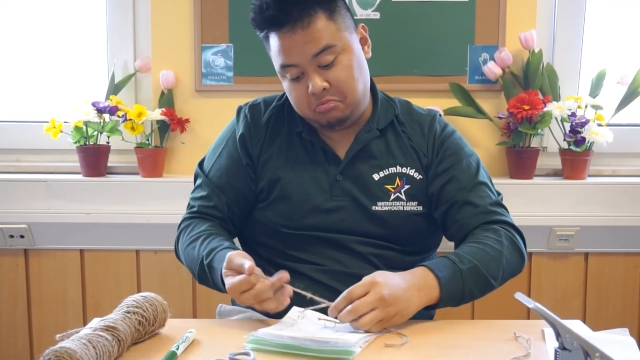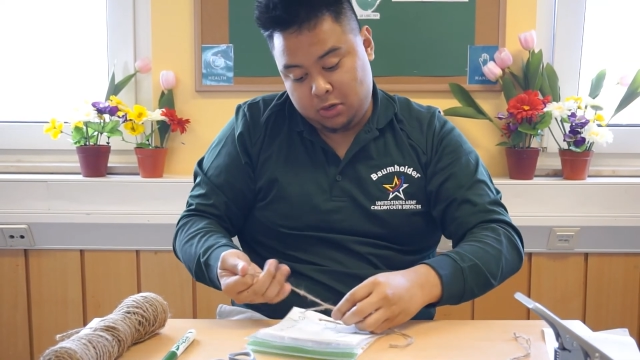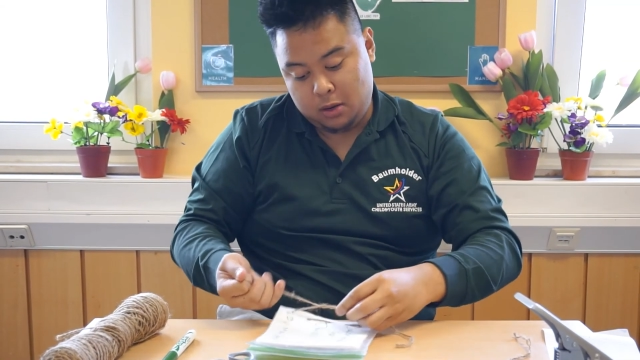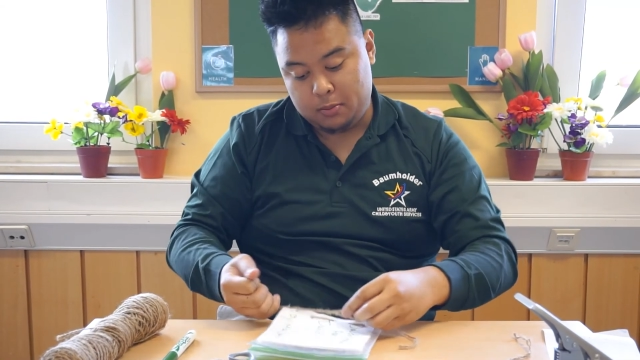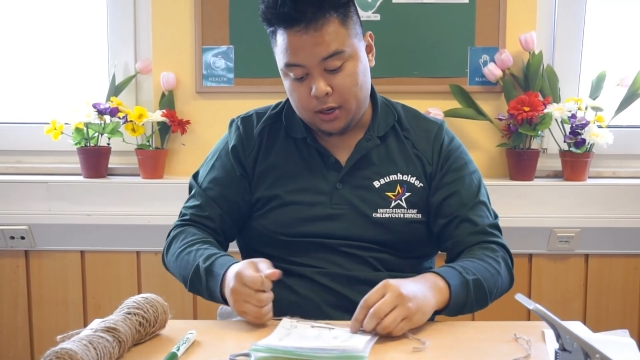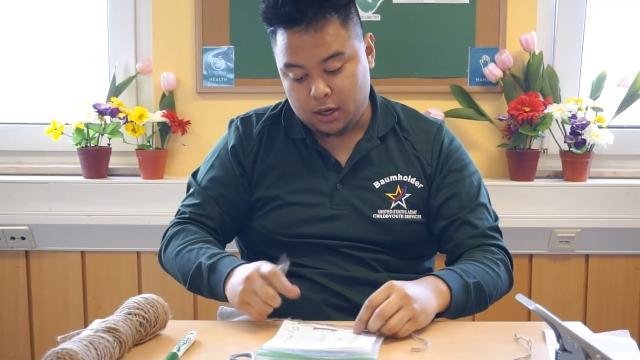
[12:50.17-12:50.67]

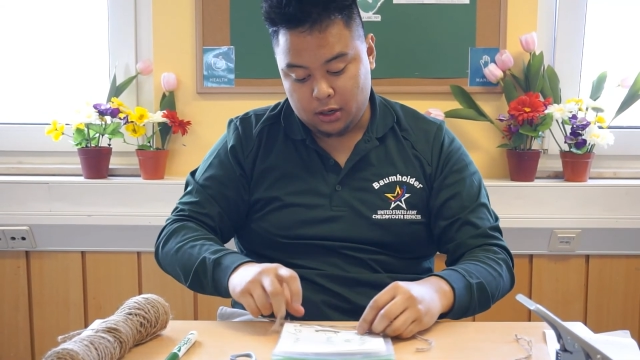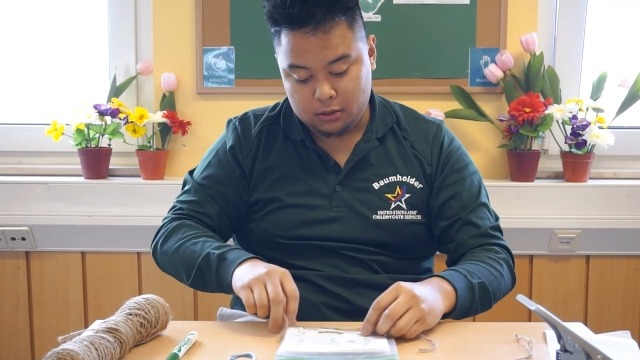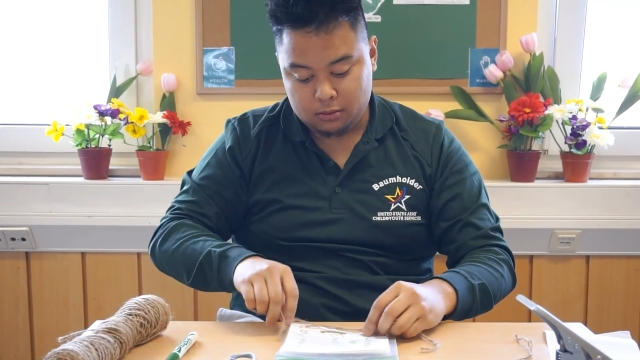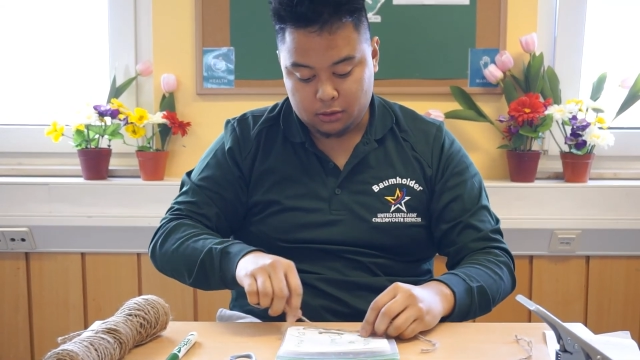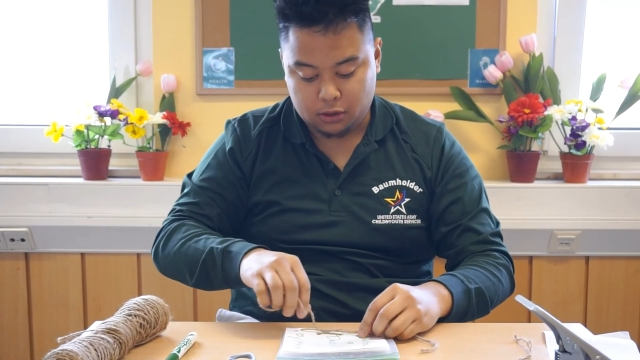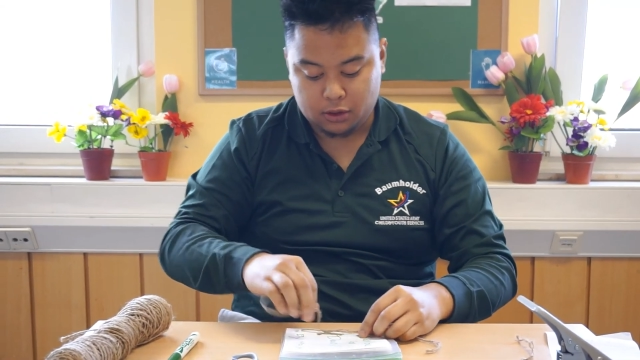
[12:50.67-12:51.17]
a
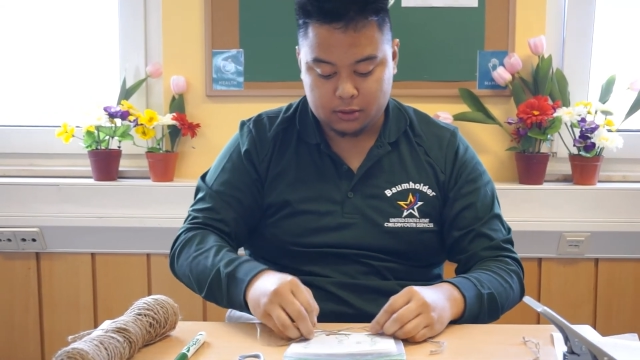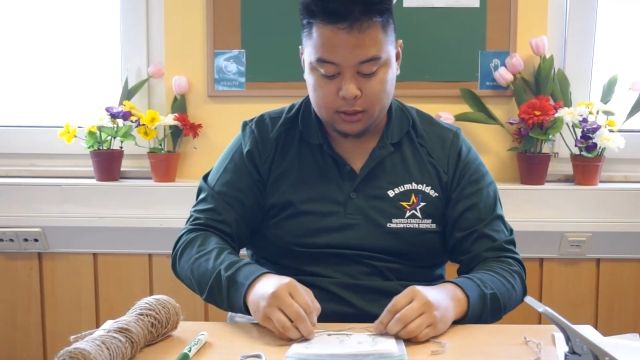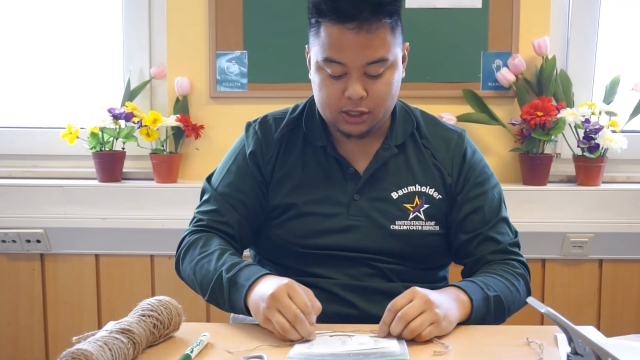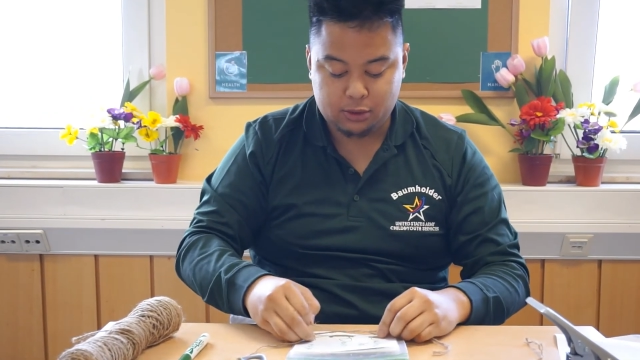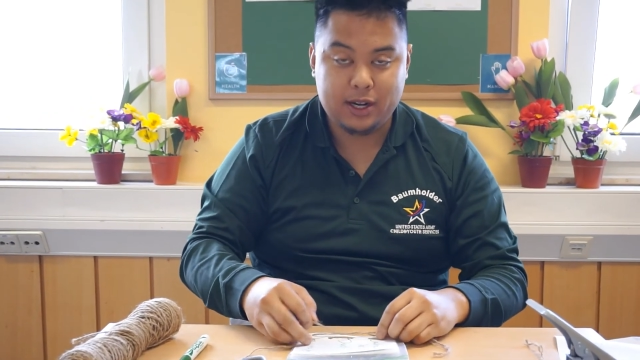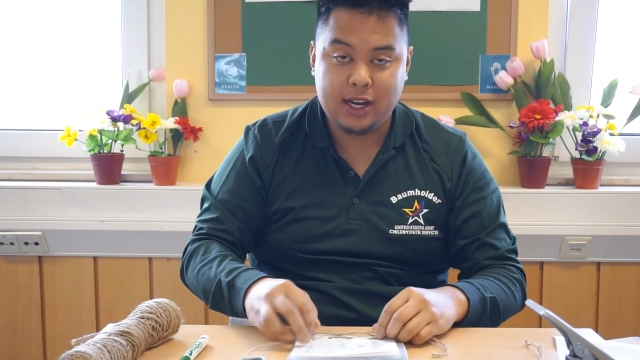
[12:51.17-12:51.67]
bow or
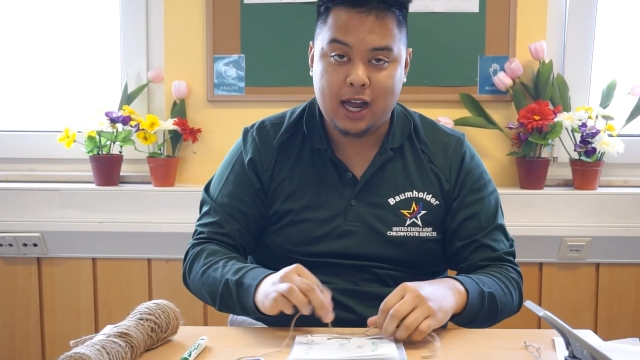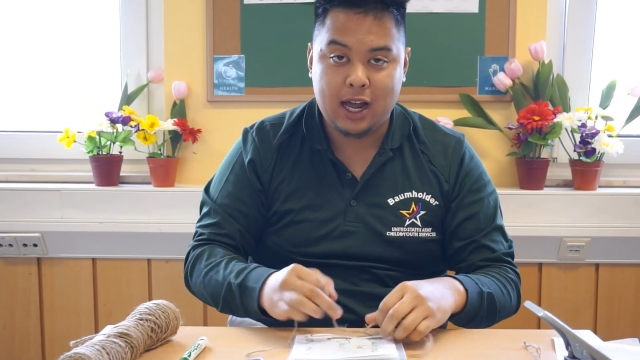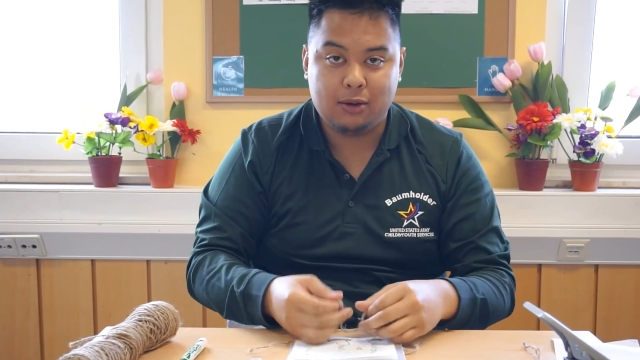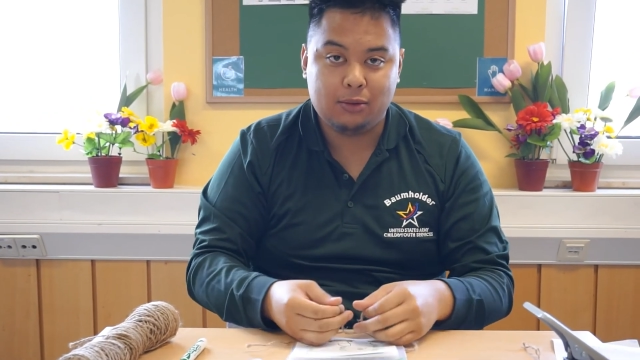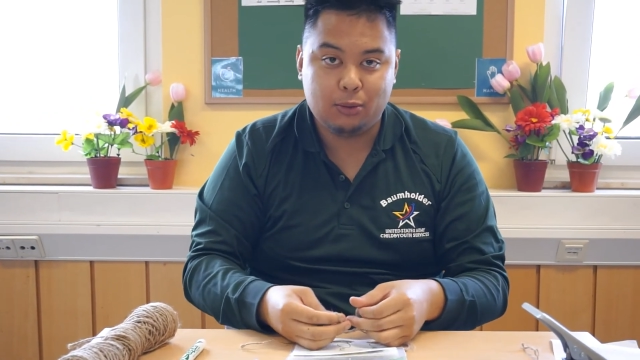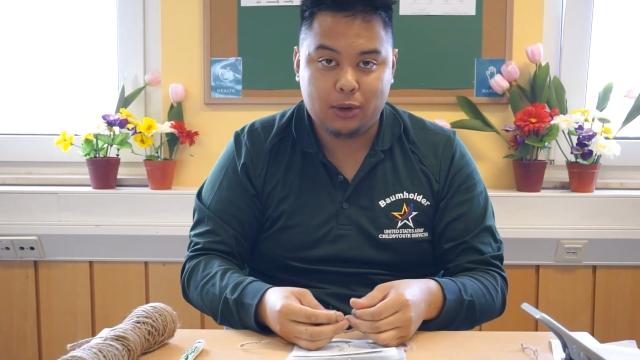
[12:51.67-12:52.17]
into a
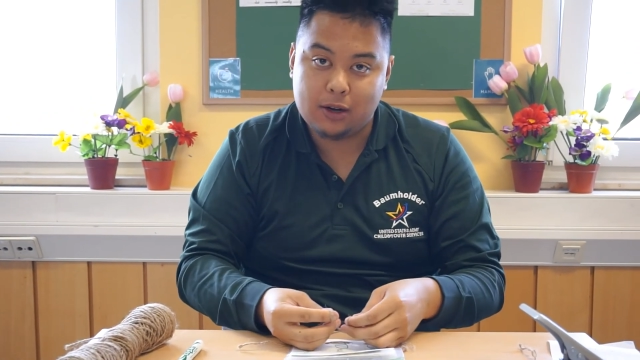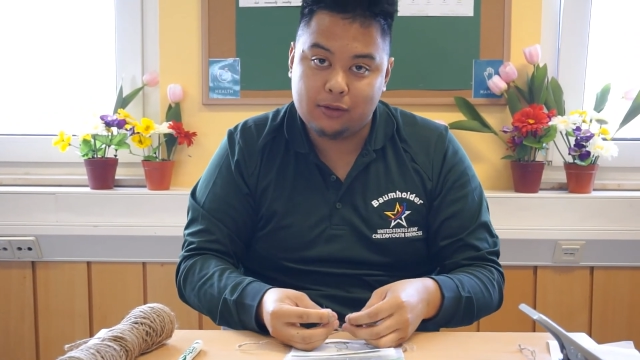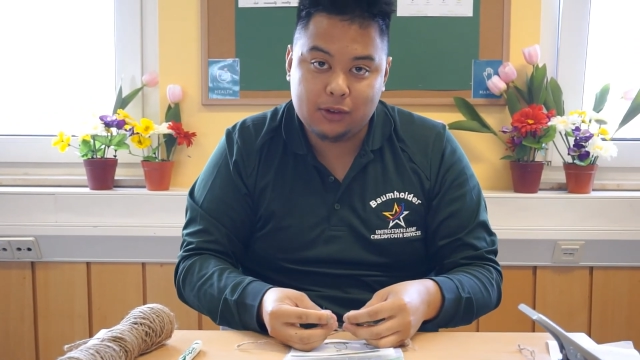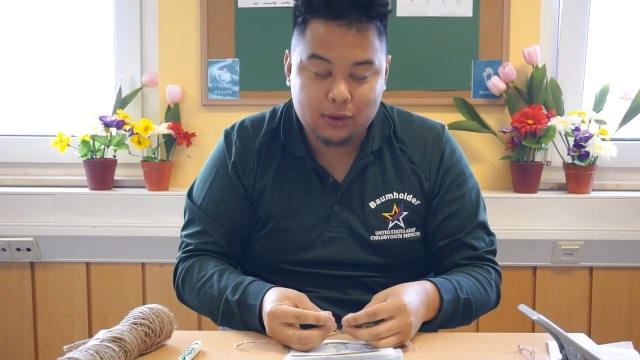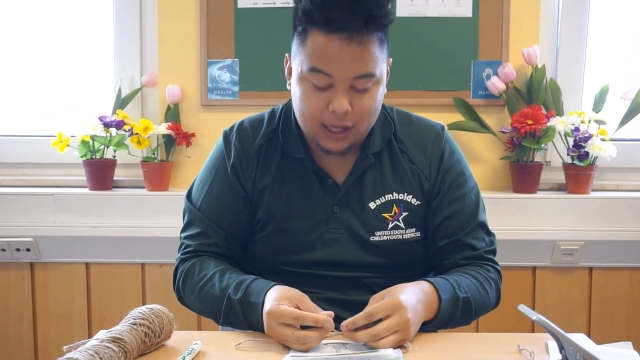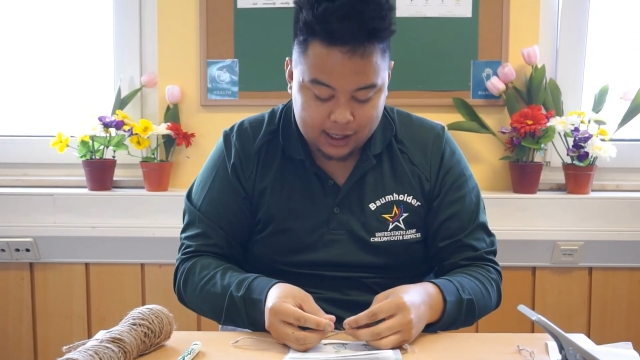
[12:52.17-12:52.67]
knot, whatever
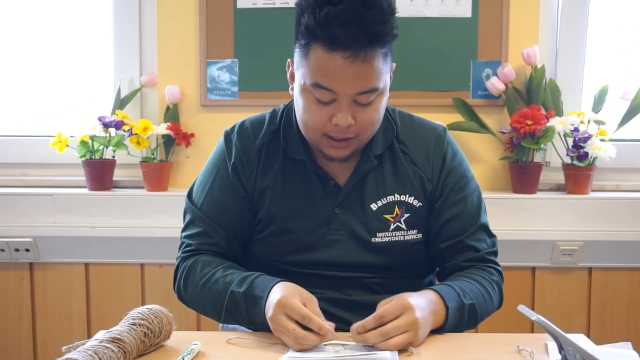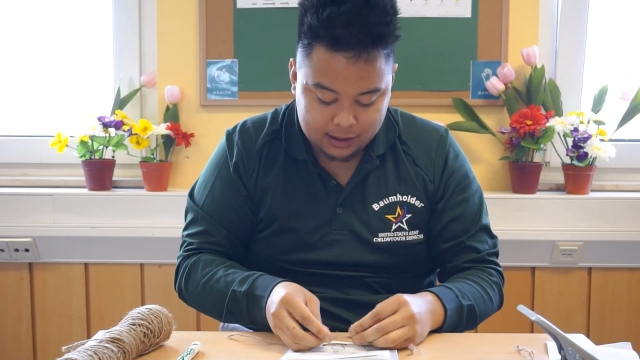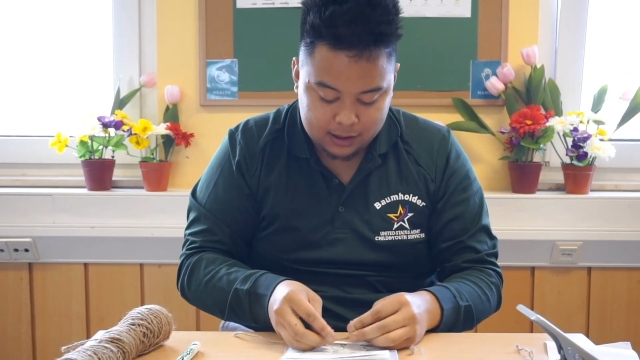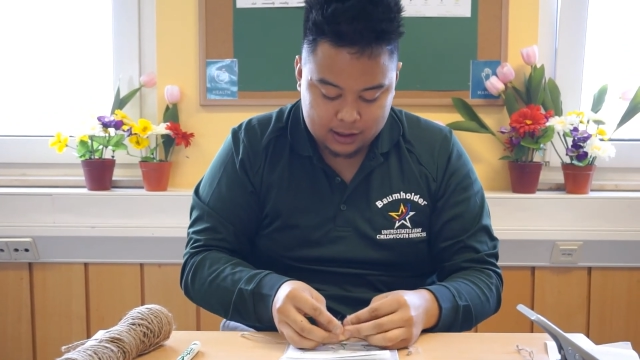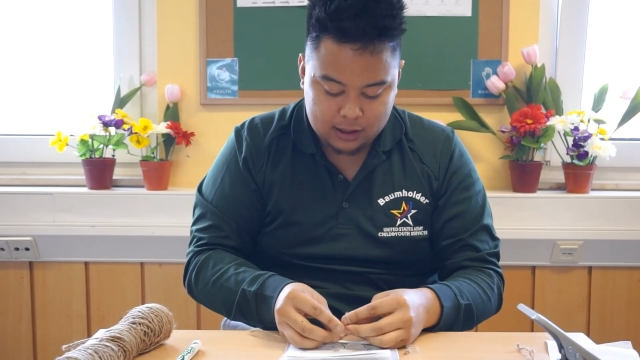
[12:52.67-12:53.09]
you like.